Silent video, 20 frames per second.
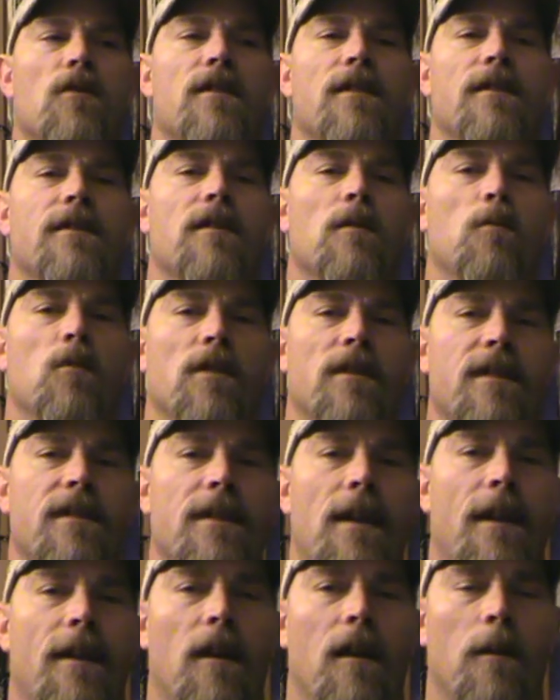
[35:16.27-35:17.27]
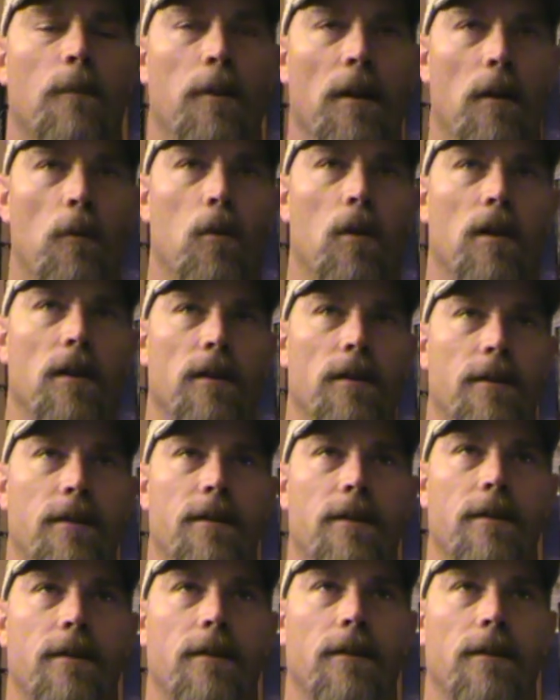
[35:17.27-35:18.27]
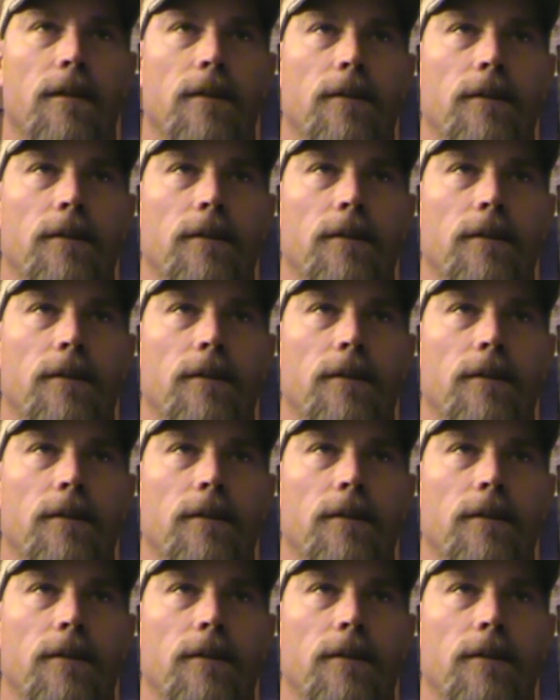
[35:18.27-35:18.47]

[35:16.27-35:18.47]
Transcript: system was set up was,